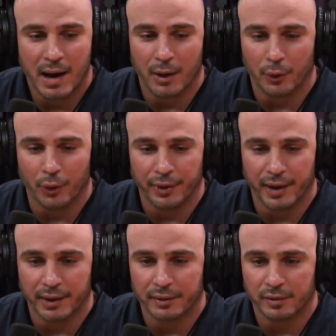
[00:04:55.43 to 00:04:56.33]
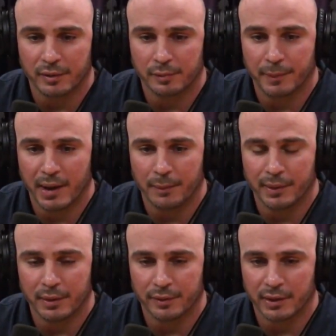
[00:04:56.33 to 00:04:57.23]
I don't know. Yeah, it's it's bad
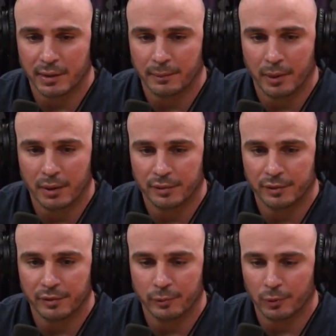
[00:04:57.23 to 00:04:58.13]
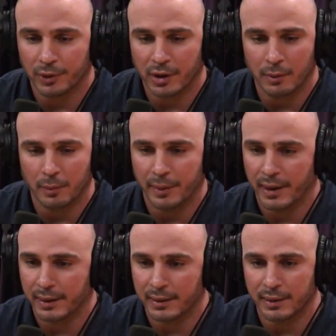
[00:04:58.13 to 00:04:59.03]
because again, boxing is really coming
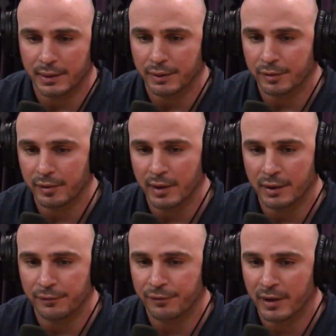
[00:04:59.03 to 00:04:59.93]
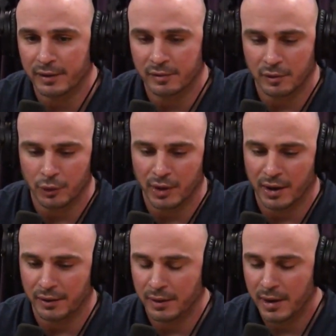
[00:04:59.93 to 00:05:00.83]
back. It is, and the fights you
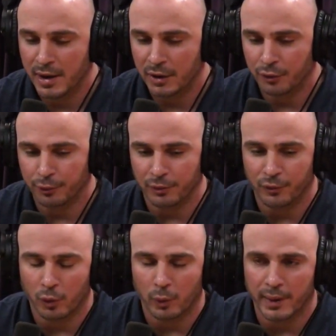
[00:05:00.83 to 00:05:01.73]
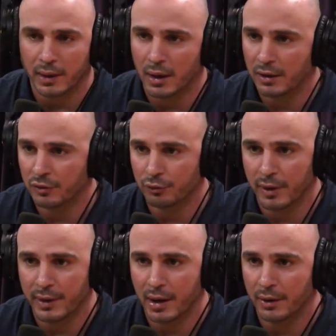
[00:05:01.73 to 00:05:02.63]
got three or four weight classes
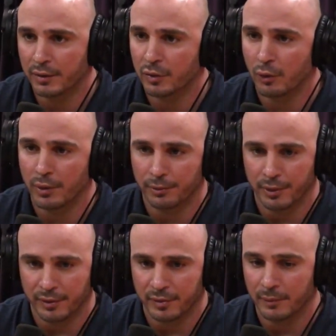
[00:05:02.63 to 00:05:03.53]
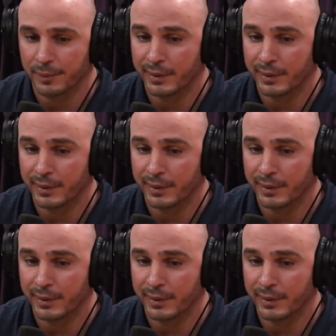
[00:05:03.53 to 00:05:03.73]
right now. That's so interesting.